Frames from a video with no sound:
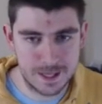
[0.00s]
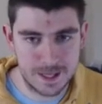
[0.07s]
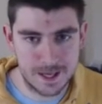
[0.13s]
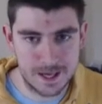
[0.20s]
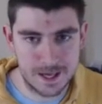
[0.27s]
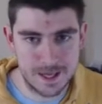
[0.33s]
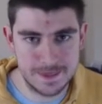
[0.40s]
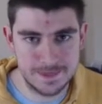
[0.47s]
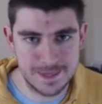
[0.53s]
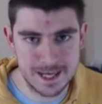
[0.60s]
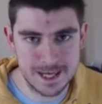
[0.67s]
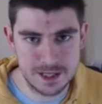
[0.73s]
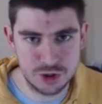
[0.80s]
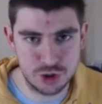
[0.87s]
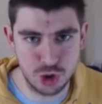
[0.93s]
and they
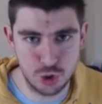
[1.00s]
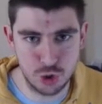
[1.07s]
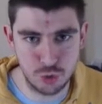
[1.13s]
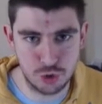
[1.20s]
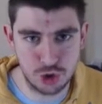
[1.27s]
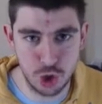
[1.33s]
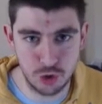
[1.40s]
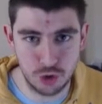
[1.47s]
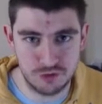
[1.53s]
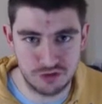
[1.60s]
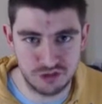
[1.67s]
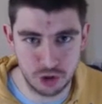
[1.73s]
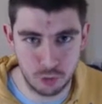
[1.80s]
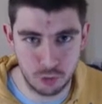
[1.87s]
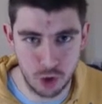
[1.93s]
do good for
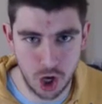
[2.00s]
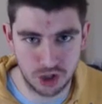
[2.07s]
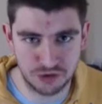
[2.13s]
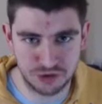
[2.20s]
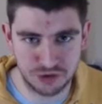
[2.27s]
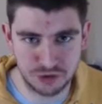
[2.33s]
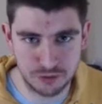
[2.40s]
the world.